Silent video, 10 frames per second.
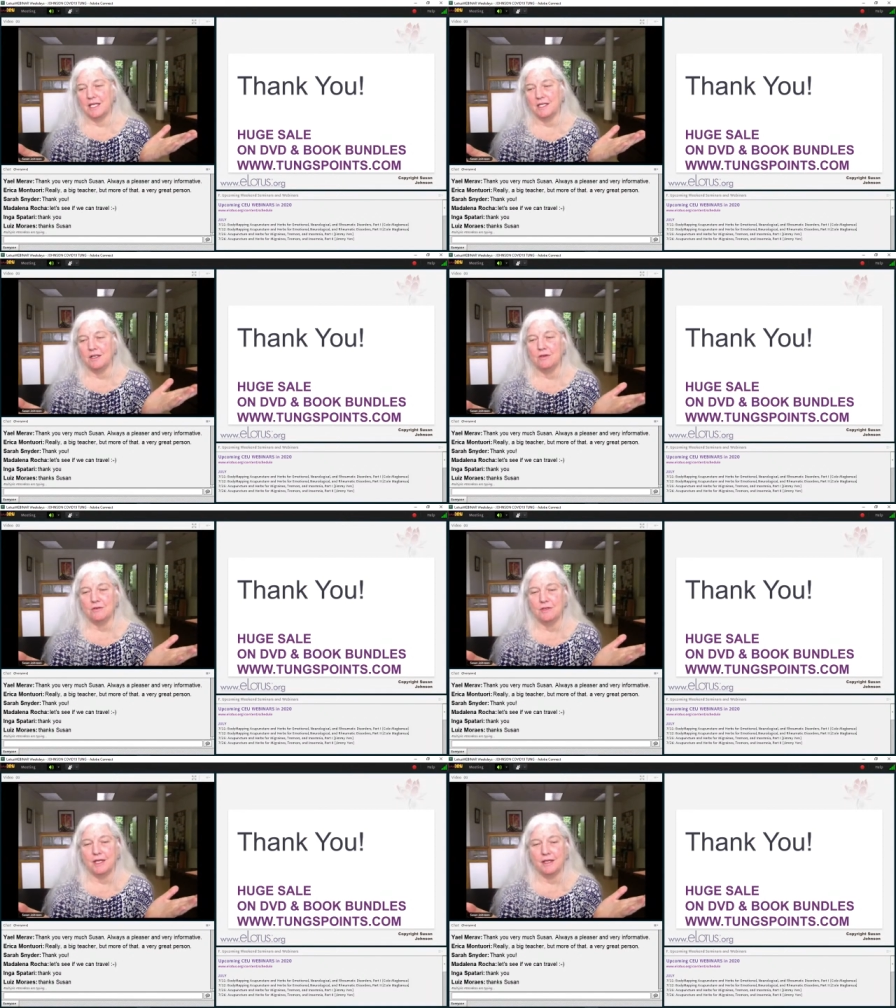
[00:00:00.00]
you
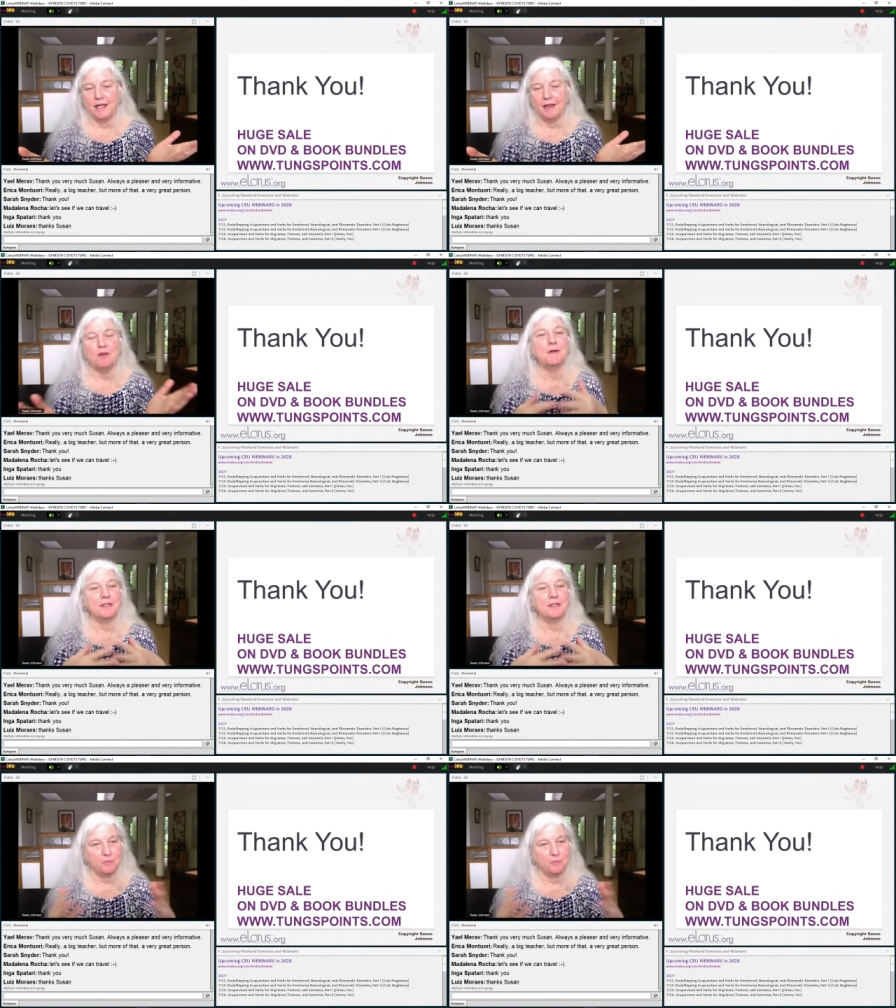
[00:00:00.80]
know,
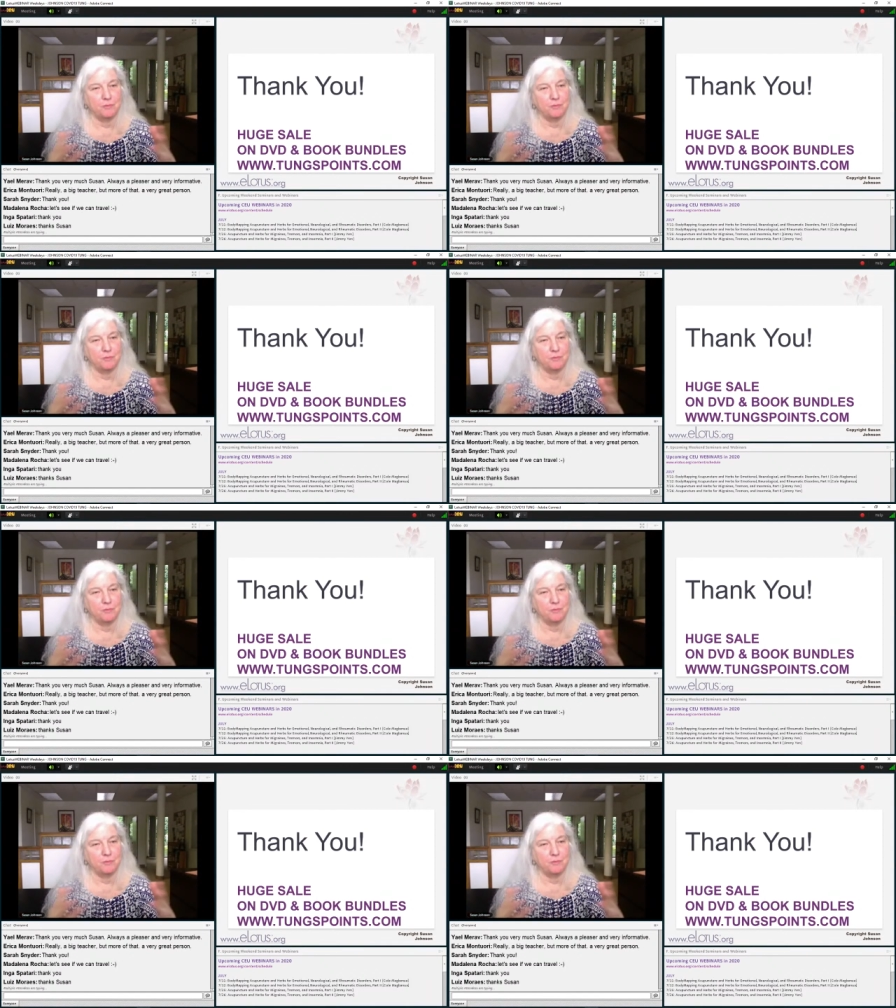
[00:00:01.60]
everybody's probably
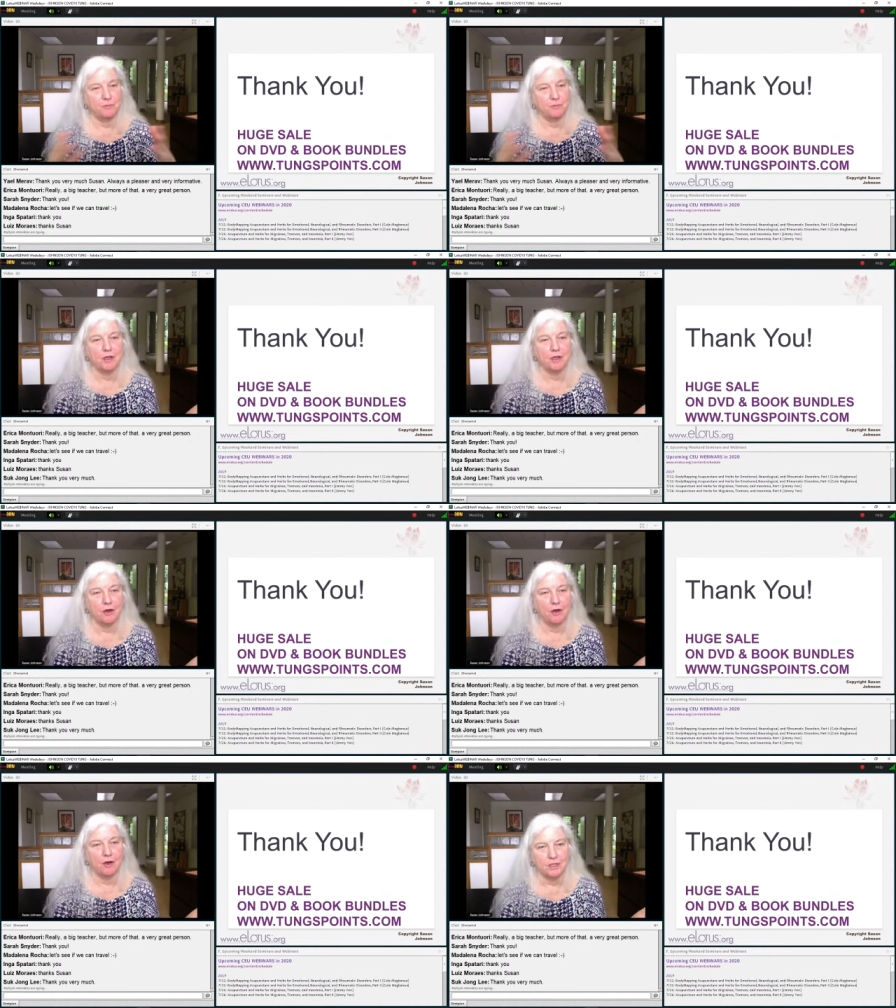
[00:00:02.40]
already knows all
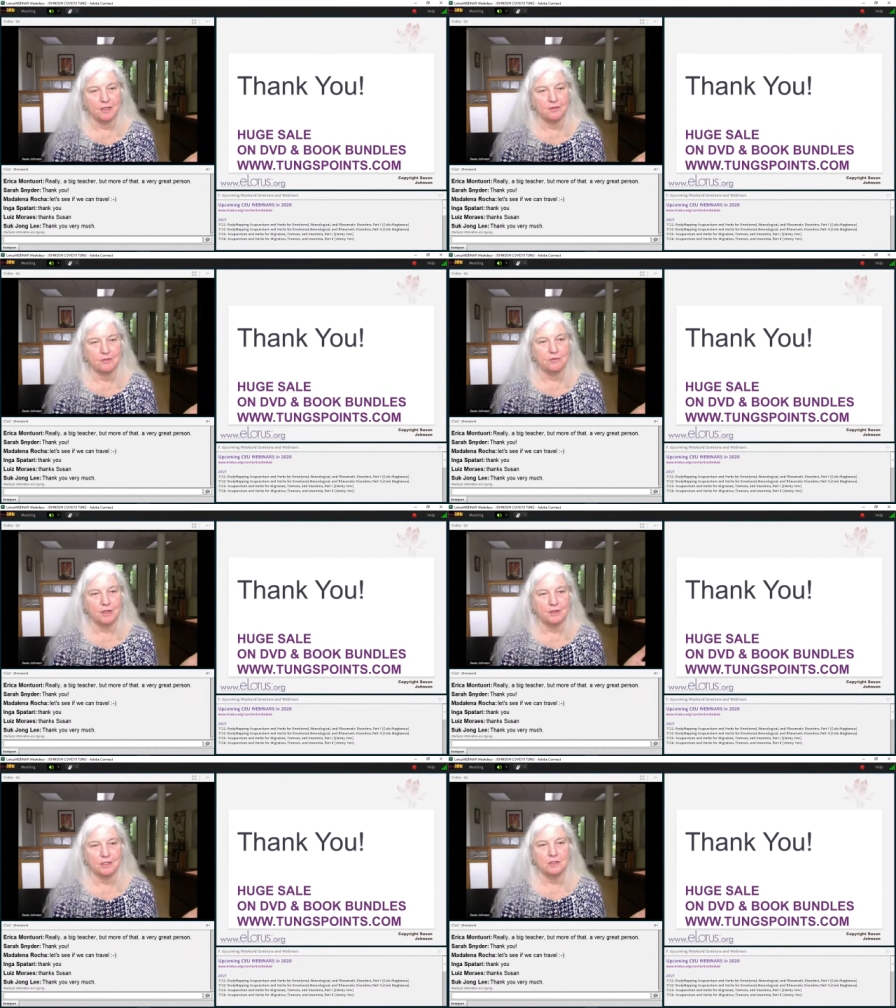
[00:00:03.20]
this, okay? So
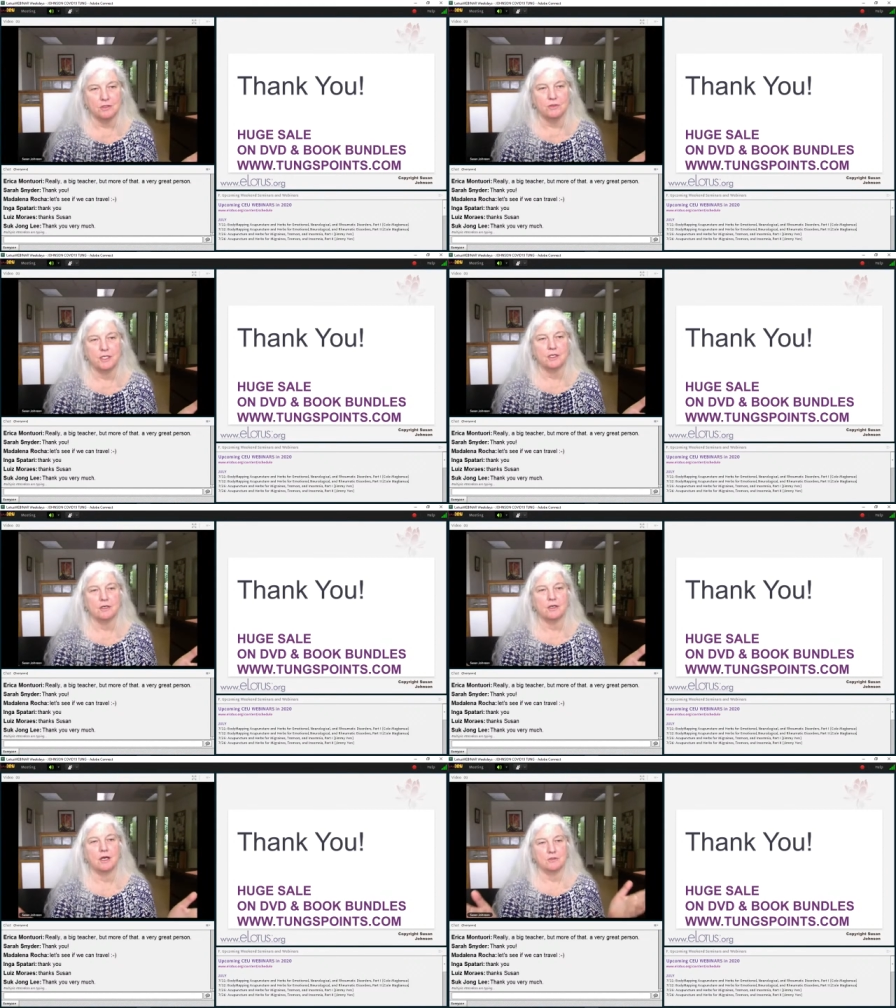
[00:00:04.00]
nothing new
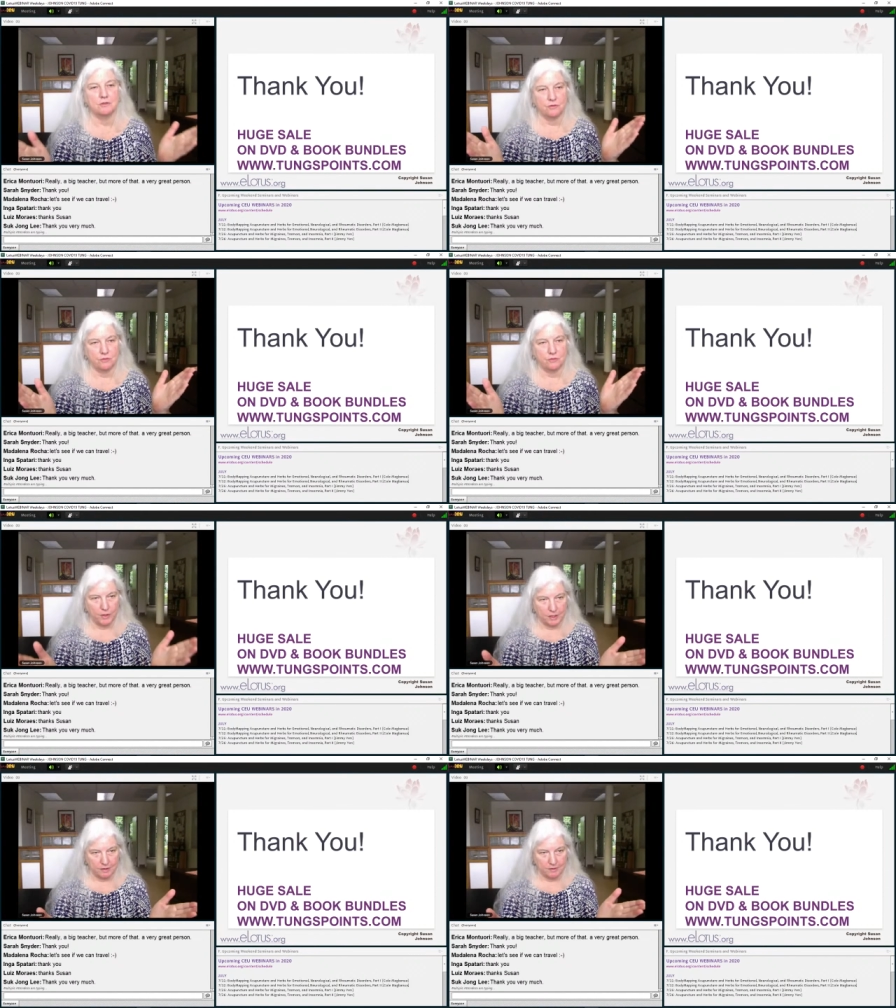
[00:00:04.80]
here. I'll just
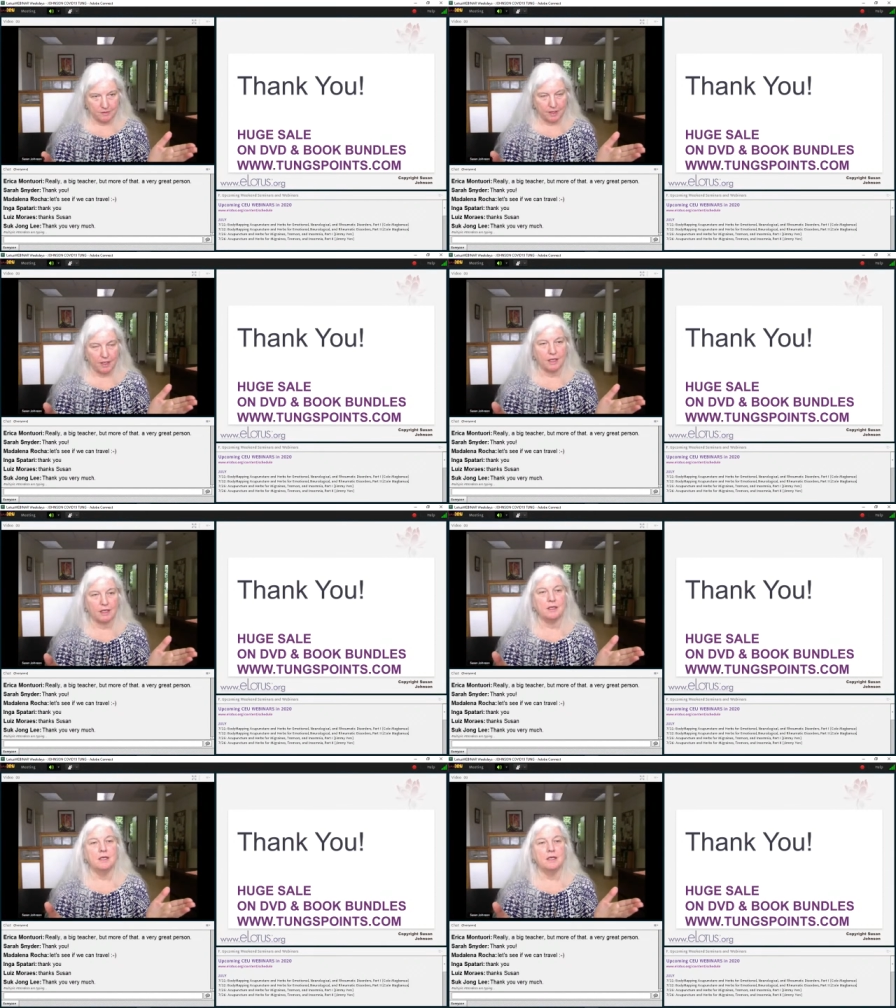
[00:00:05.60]
quickly
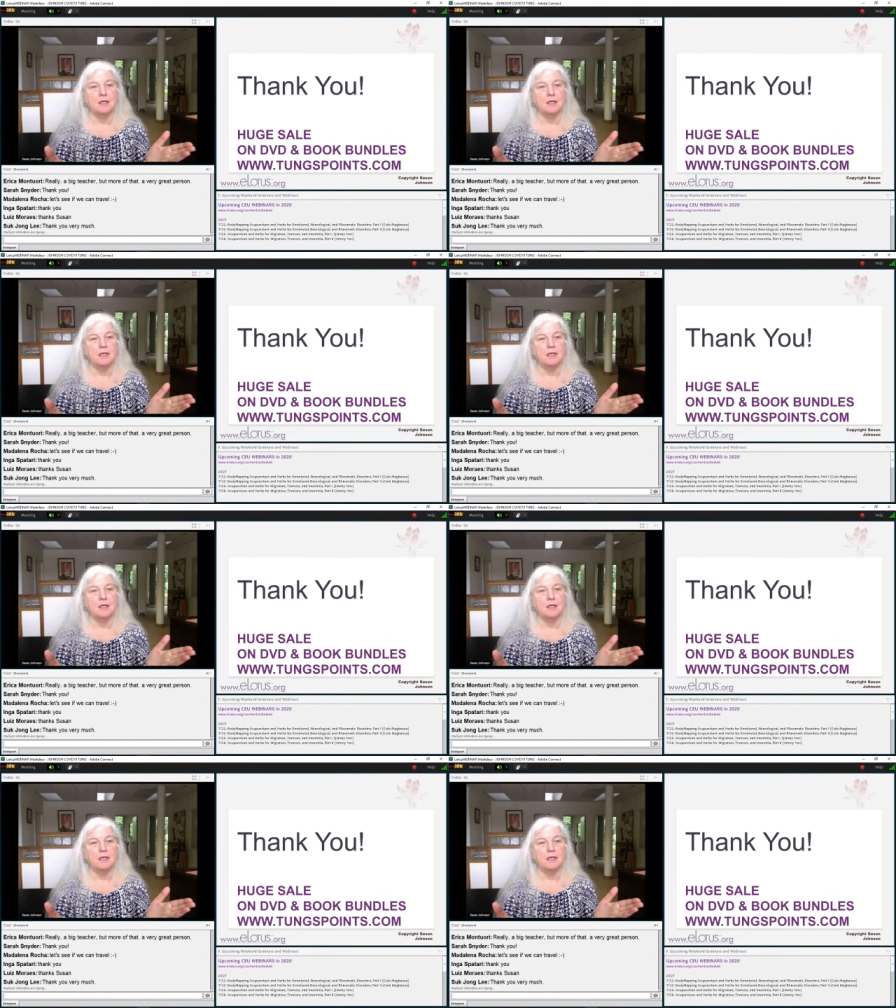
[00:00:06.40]
say a
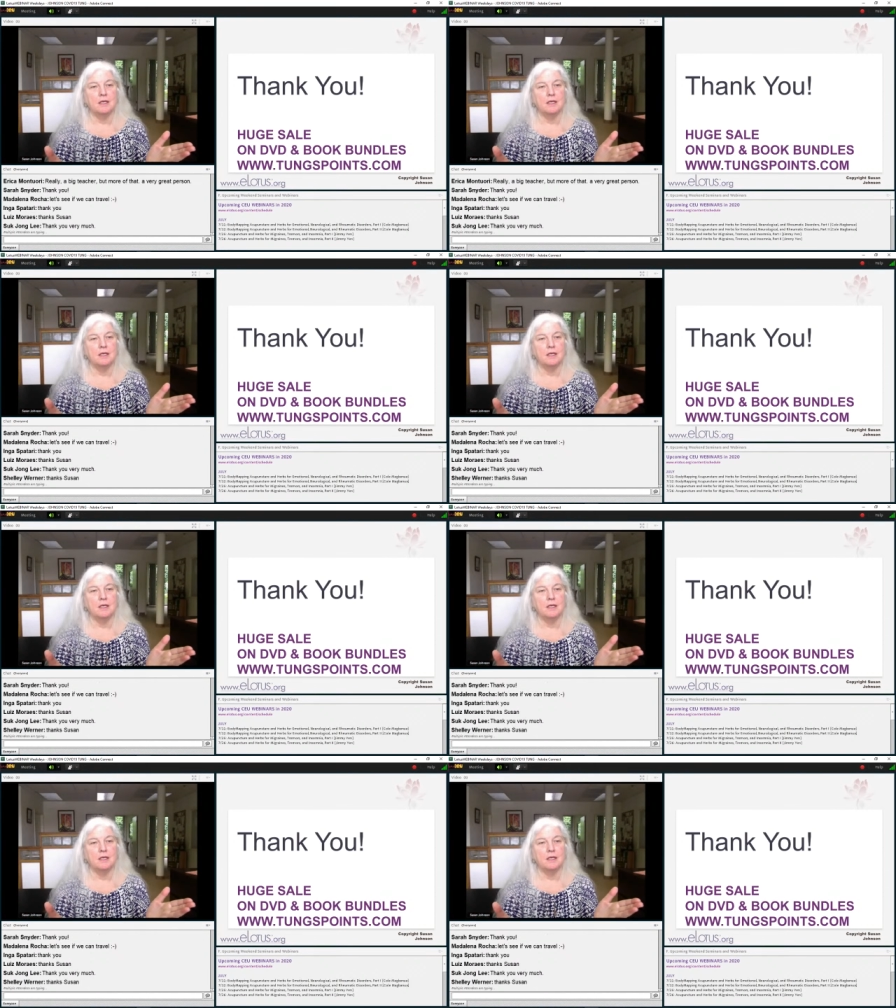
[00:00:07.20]
few things that you
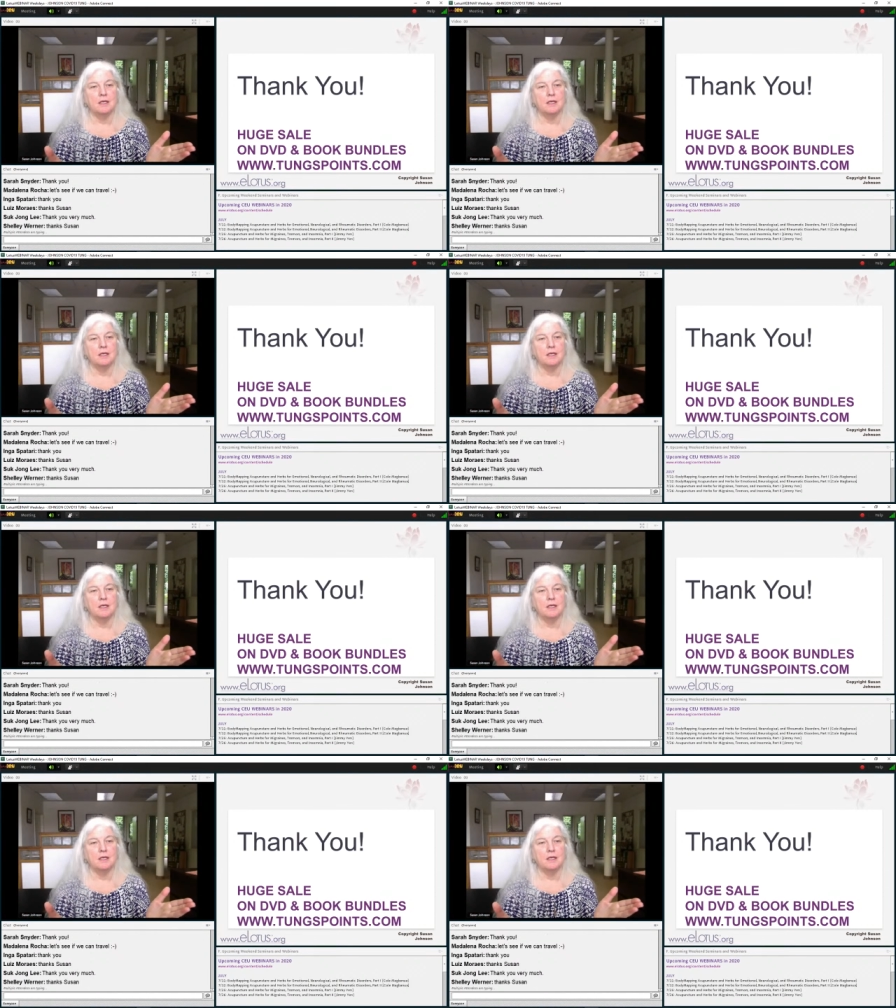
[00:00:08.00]
might not have thought